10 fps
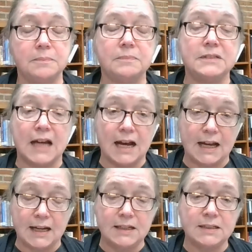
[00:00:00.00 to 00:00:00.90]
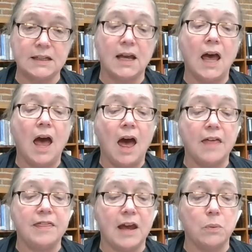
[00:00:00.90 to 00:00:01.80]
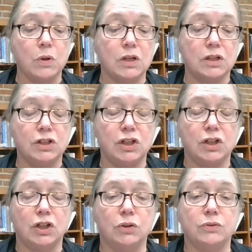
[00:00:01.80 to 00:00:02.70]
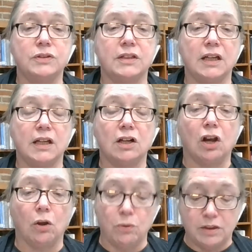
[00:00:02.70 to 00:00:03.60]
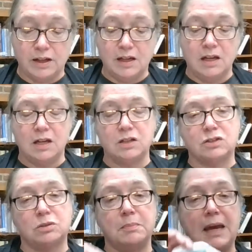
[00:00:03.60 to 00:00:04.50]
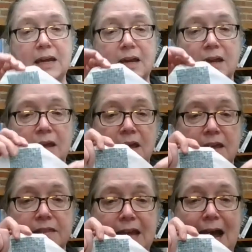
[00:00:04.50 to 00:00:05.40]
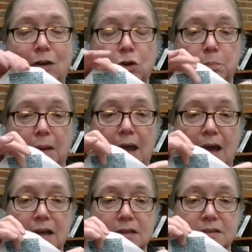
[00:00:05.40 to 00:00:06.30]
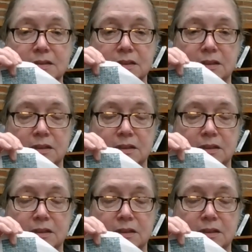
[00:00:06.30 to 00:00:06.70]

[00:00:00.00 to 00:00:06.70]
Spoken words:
died, they would use the clothing to make the outer blocks,